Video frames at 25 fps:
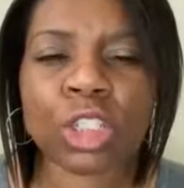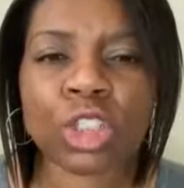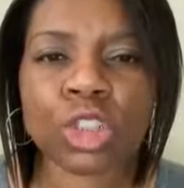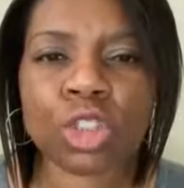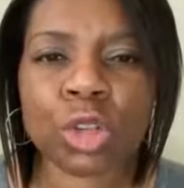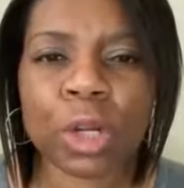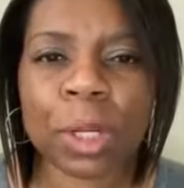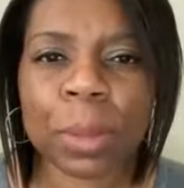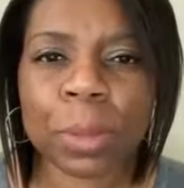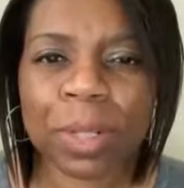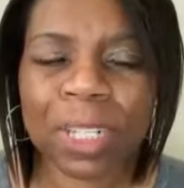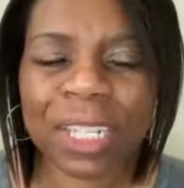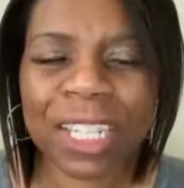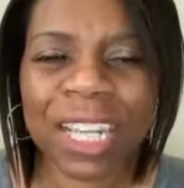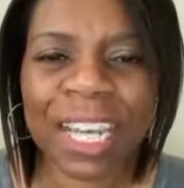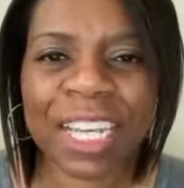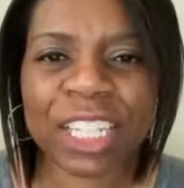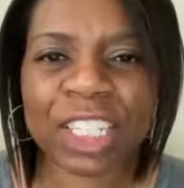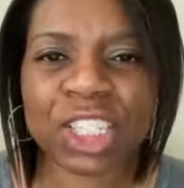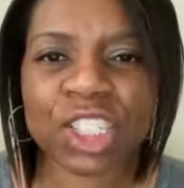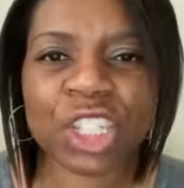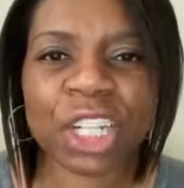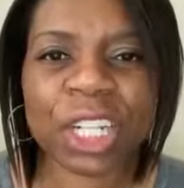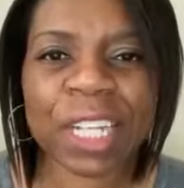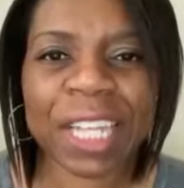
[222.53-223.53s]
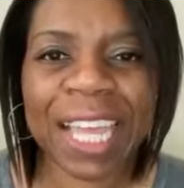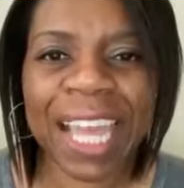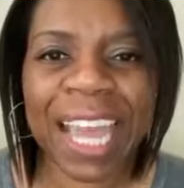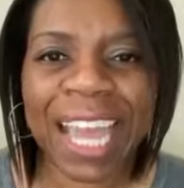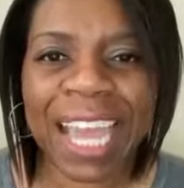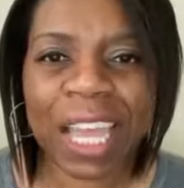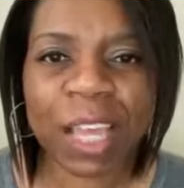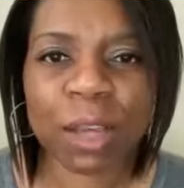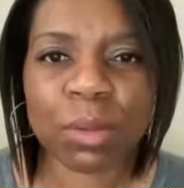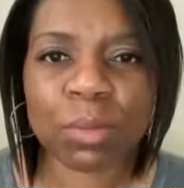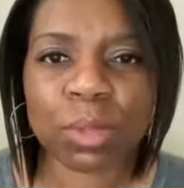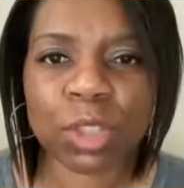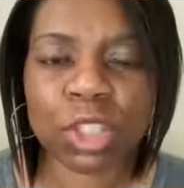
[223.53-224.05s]
tribulation
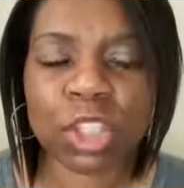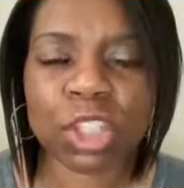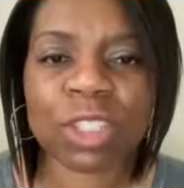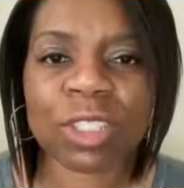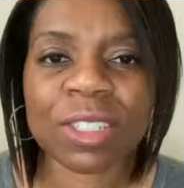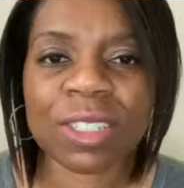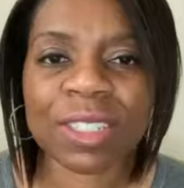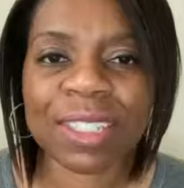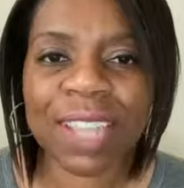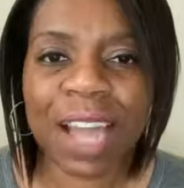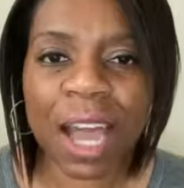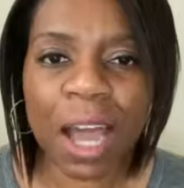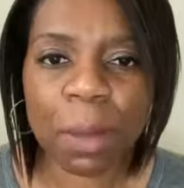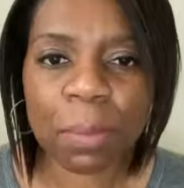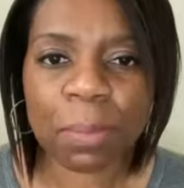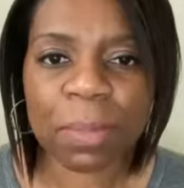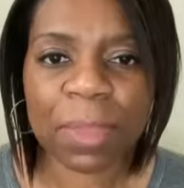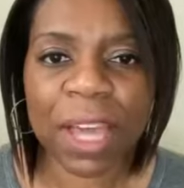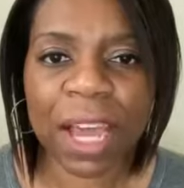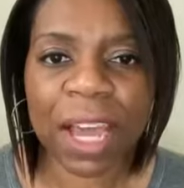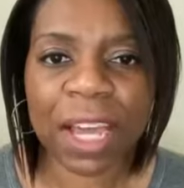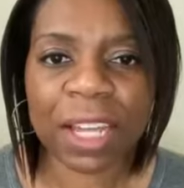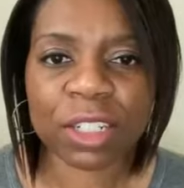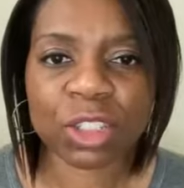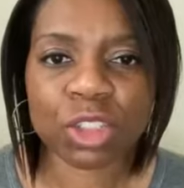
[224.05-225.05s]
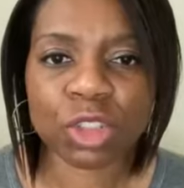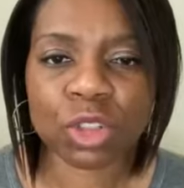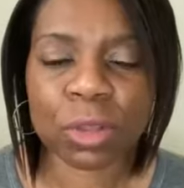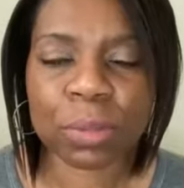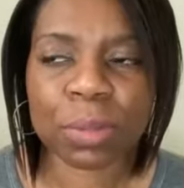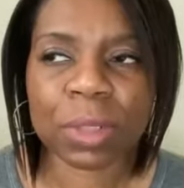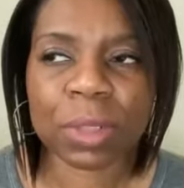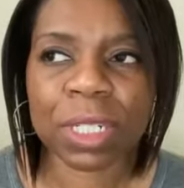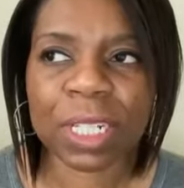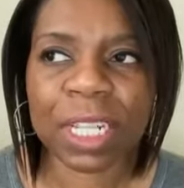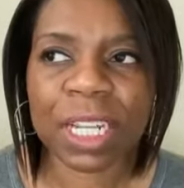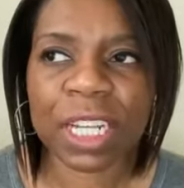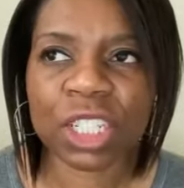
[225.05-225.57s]
came to stop that
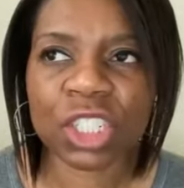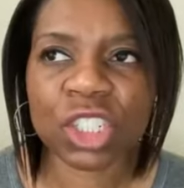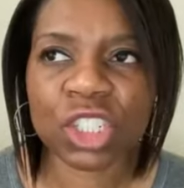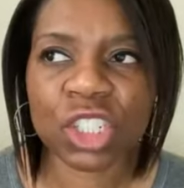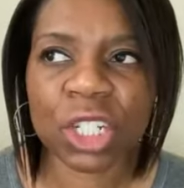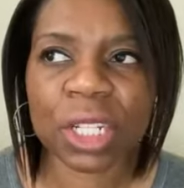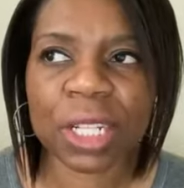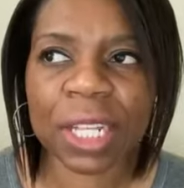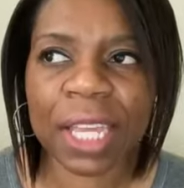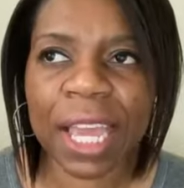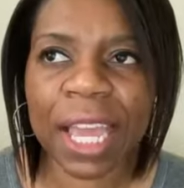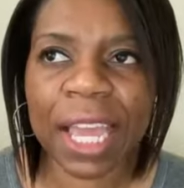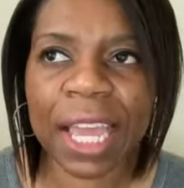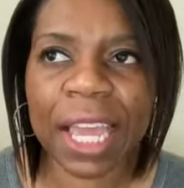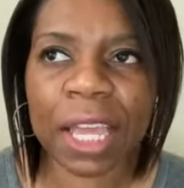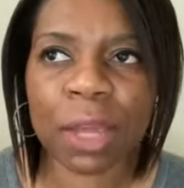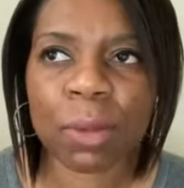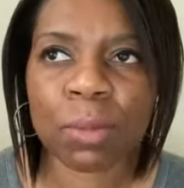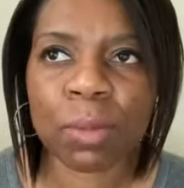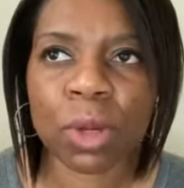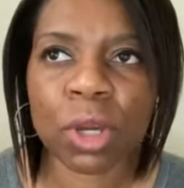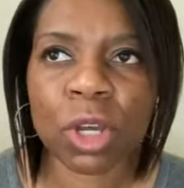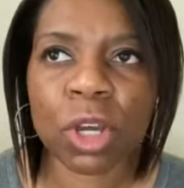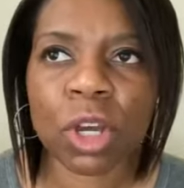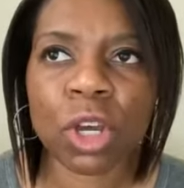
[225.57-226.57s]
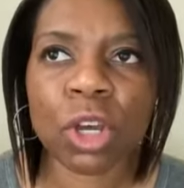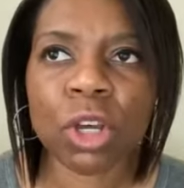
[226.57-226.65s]
tribulation came